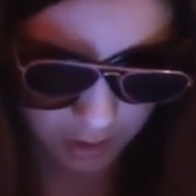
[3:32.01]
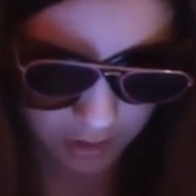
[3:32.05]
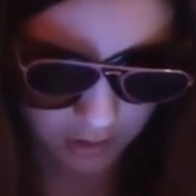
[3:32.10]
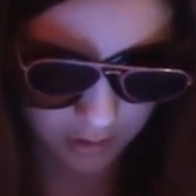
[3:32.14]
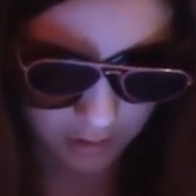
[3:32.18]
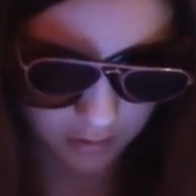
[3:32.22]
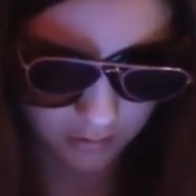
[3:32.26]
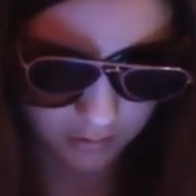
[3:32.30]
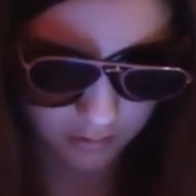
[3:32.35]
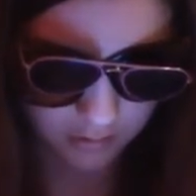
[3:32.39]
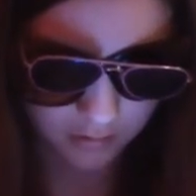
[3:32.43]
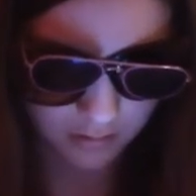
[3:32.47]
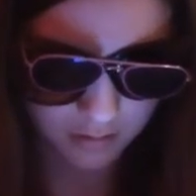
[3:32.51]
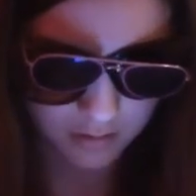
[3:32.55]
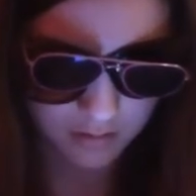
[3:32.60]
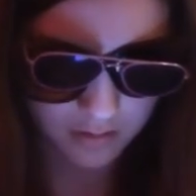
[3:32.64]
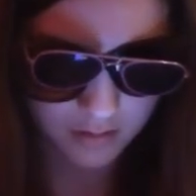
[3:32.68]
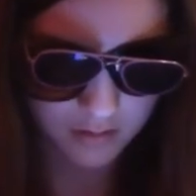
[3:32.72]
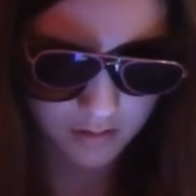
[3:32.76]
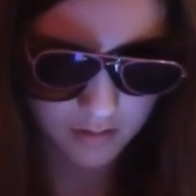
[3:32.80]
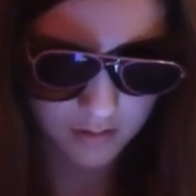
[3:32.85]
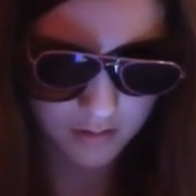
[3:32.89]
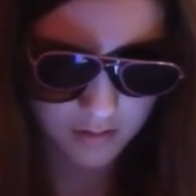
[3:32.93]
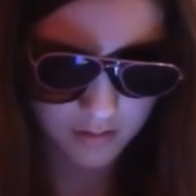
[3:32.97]
now.
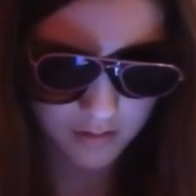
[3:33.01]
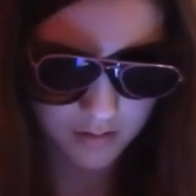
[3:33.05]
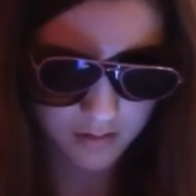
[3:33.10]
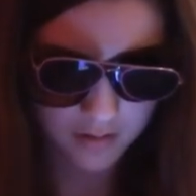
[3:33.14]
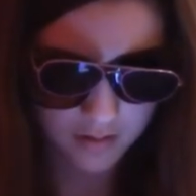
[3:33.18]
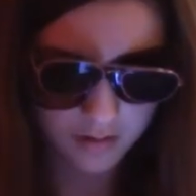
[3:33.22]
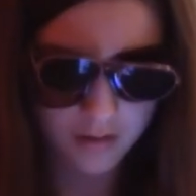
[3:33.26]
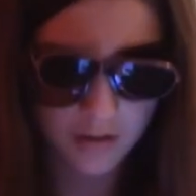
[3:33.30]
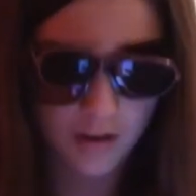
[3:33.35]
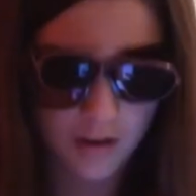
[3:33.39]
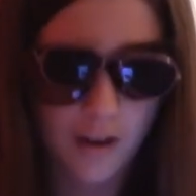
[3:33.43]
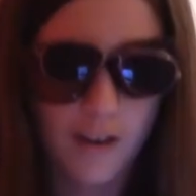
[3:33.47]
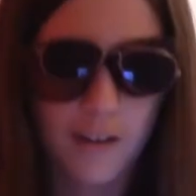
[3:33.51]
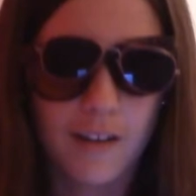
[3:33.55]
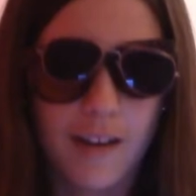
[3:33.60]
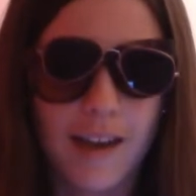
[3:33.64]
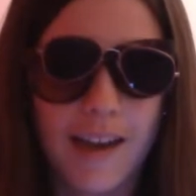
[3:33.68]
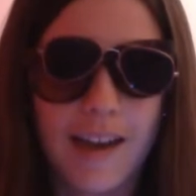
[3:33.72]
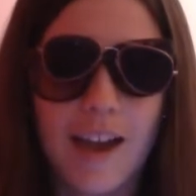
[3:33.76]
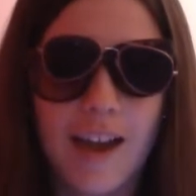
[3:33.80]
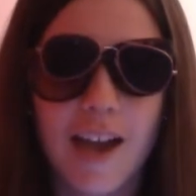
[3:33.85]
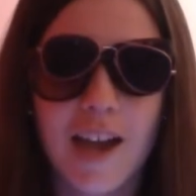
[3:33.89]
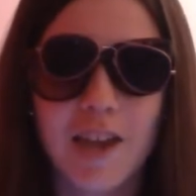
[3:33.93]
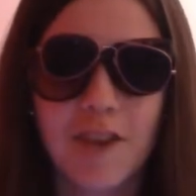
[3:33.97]
Okay,
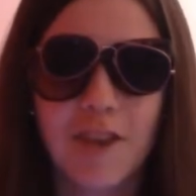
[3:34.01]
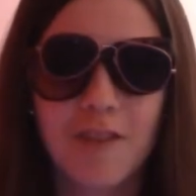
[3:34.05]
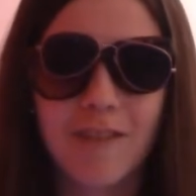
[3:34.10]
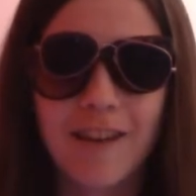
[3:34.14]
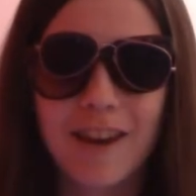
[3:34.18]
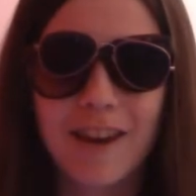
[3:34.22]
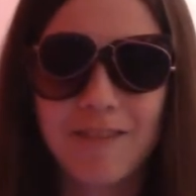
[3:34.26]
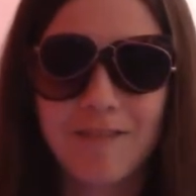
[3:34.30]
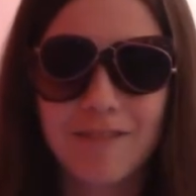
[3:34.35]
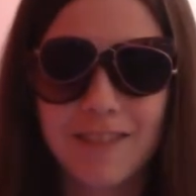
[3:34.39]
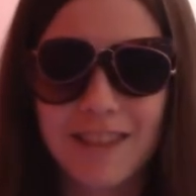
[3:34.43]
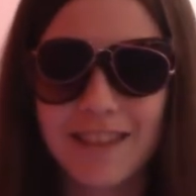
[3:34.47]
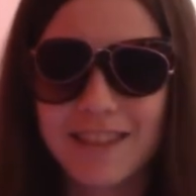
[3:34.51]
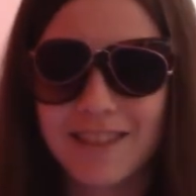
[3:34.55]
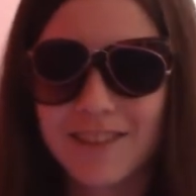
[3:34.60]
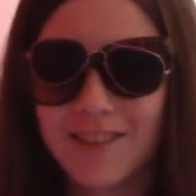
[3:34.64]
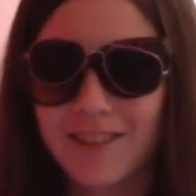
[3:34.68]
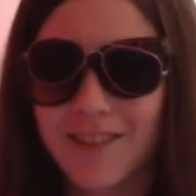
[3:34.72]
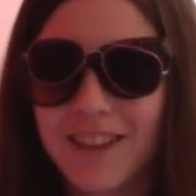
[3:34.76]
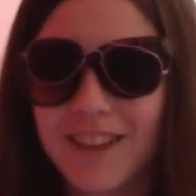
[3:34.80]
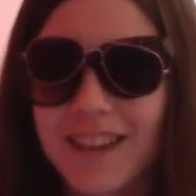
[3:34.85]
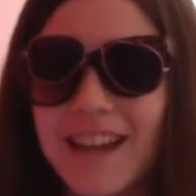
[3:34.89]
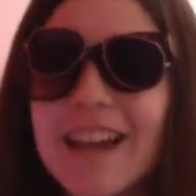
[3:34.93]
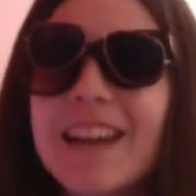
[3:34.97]
are you ready for this?
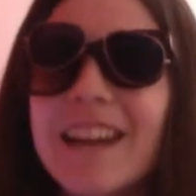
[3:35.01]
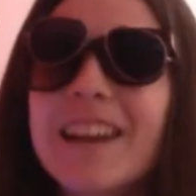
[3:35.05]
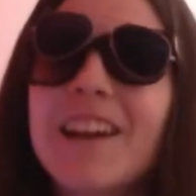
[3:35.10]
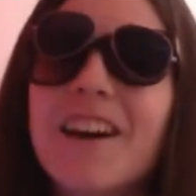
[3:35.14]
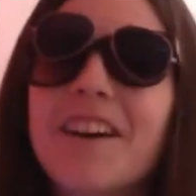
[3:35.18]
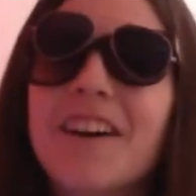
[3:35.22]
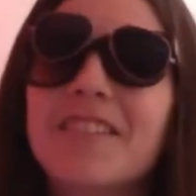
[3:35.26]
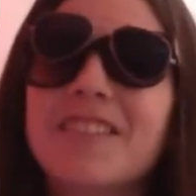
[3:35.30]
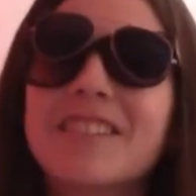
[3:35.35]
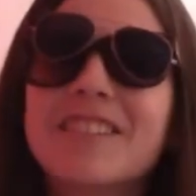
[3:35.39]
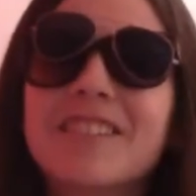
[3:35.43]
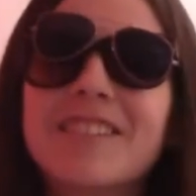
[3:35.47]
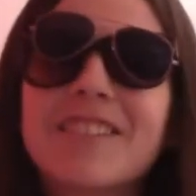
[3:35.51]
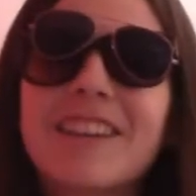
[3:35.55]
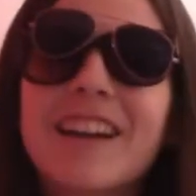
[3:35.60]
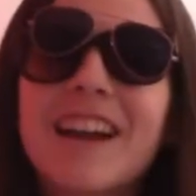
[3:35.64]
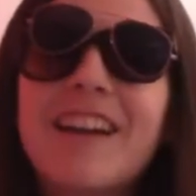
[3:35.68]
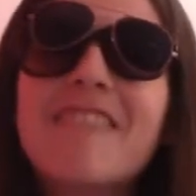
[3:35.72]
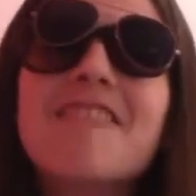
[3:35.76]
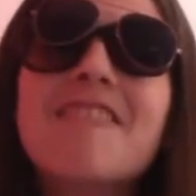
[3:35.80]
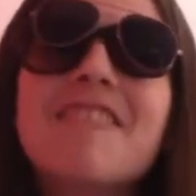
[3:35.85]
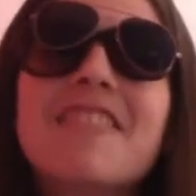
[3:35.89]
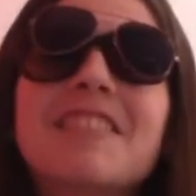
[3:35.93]
I'm gonna get nervous on camera